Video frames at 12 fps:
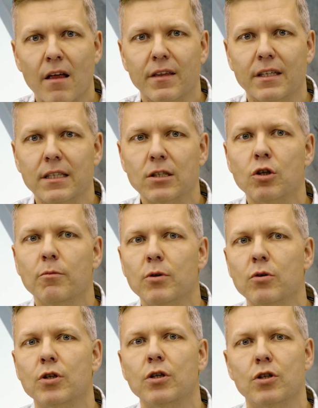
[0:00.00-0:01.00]
The
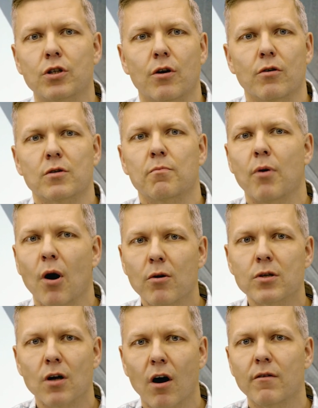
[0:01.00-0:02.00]
distribution shows
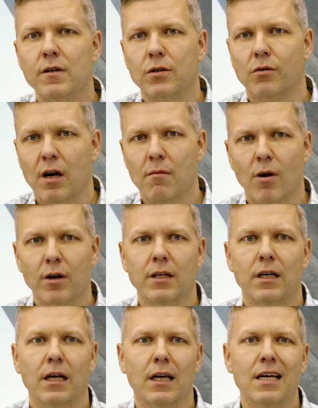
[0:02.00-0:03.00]
post-harvest grain
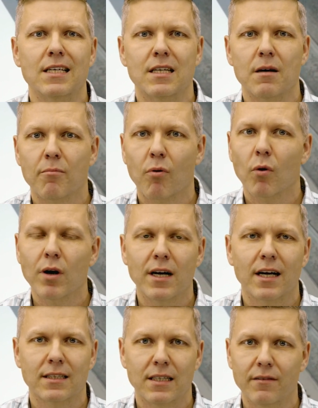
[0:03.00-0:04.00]
marketing is an
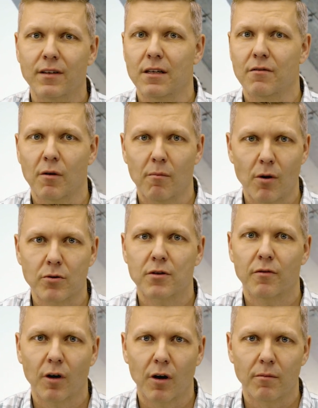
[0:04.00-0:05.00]
important activity for
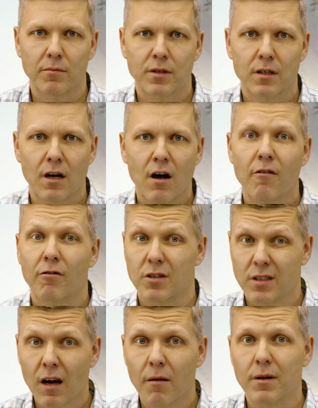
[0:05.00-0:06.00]
most farms. For
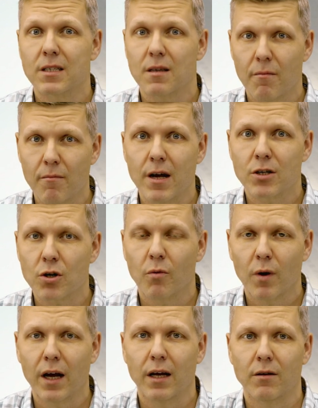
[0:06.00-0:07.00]
some, it's the major
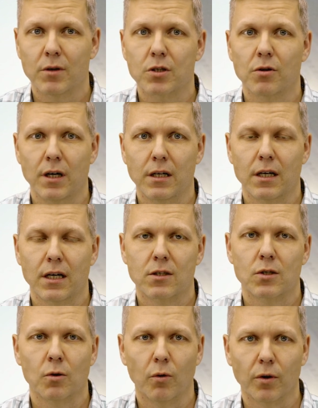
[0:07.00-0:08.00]
way in which grain
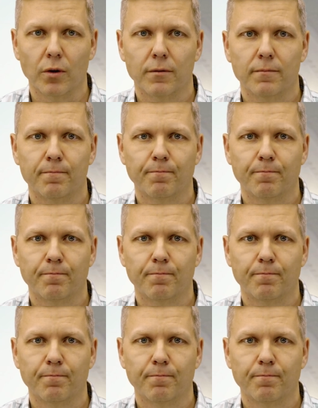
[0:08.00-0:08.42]
gets sold.